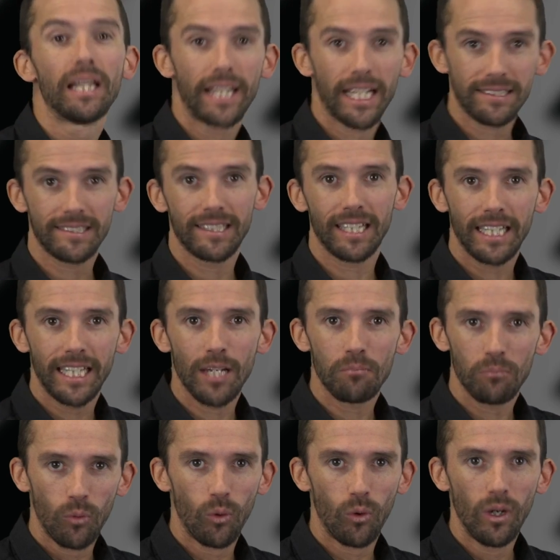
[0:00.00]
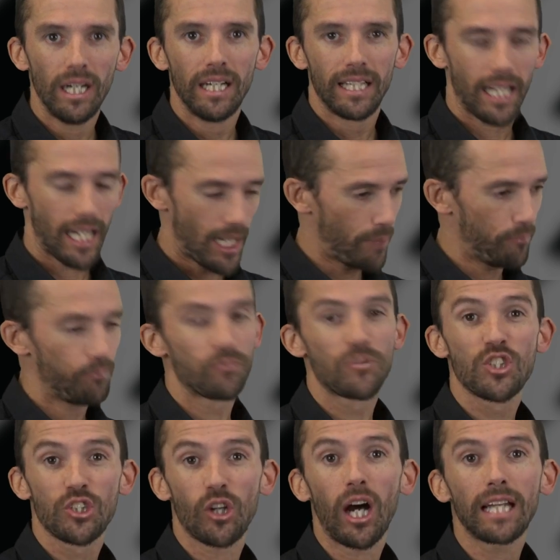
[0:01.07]
That's going to get more
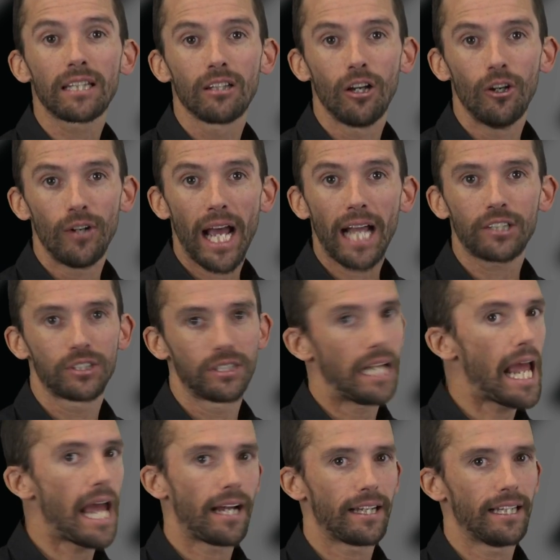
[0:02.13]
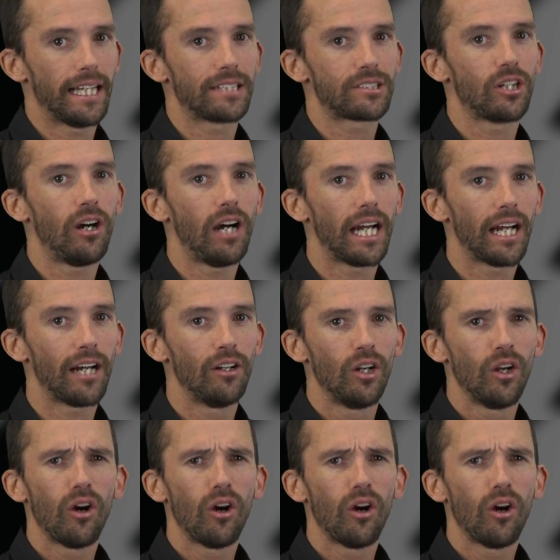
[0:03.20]
side load action out of that tyre.